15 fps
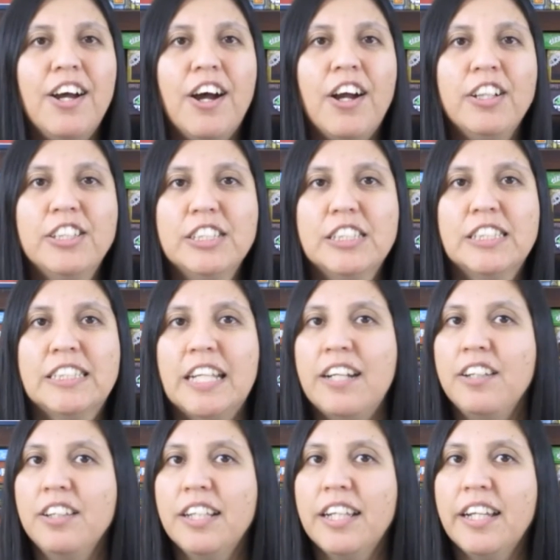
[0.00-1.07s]
are just
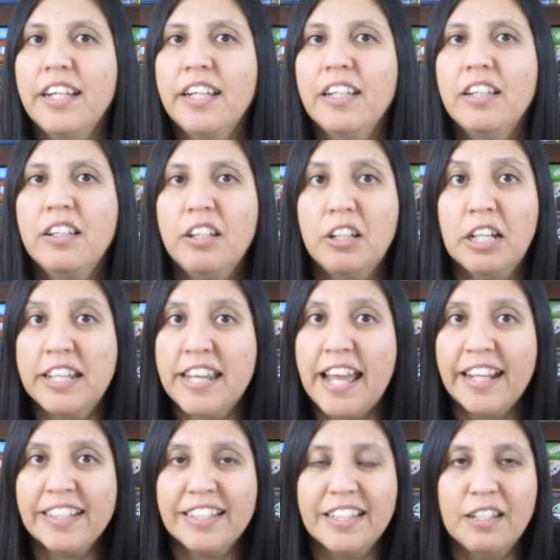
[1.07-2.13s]
suddenly
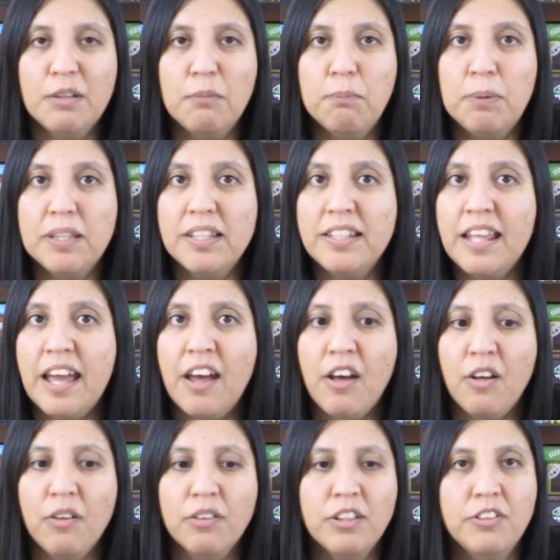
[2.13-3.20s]
connected, but
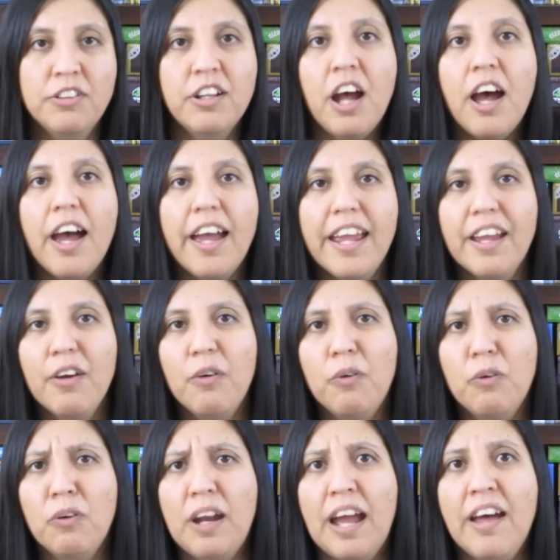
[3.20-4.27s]
now they're not,
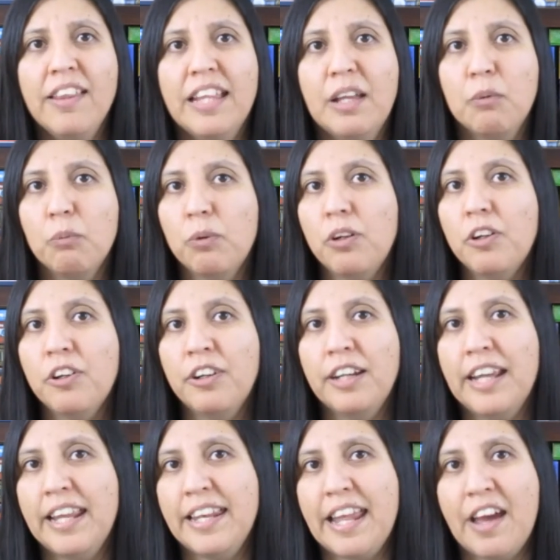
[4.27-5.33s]
or how they weren't
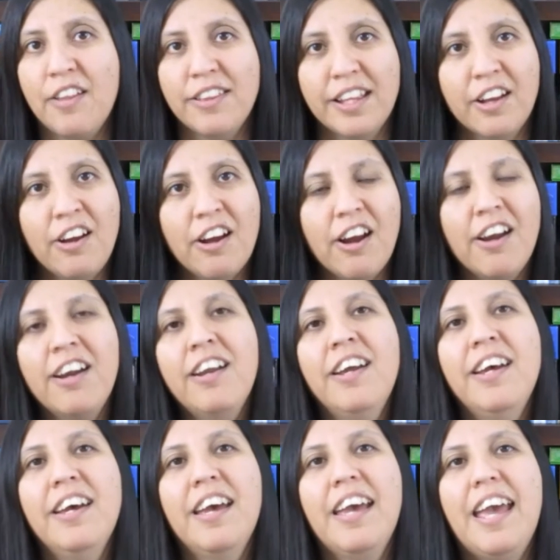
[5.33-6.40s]
and now they are.
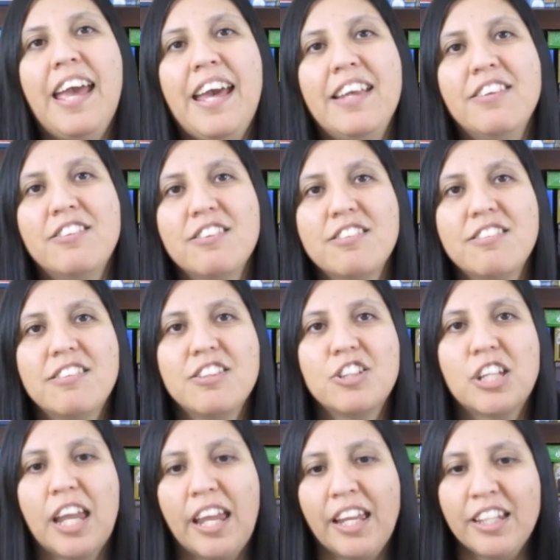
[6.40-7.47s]
And just the
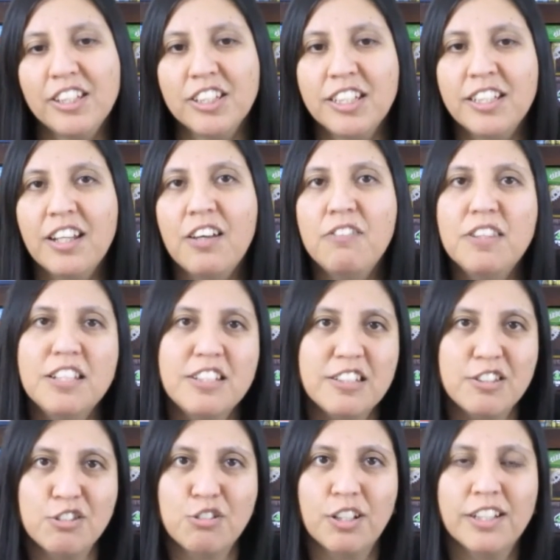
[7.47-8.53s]
changing of the
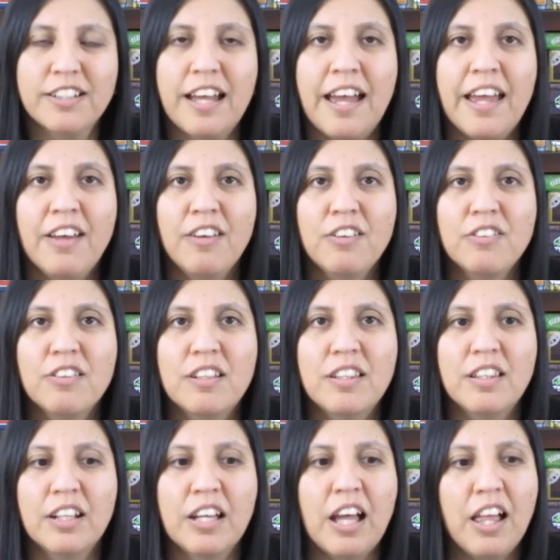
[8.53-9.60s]
district tiles
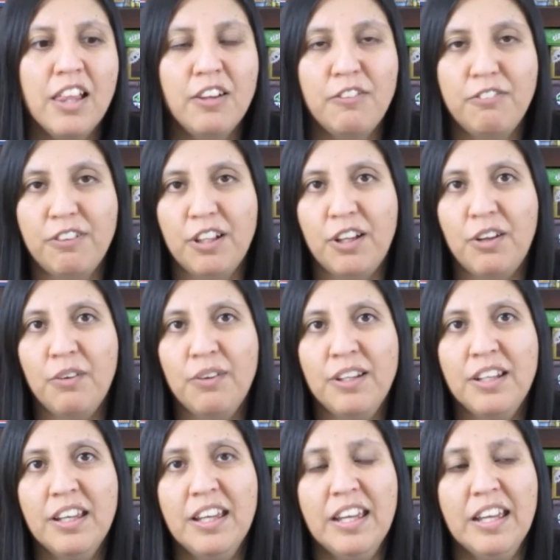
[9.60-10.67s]
and the color flow, and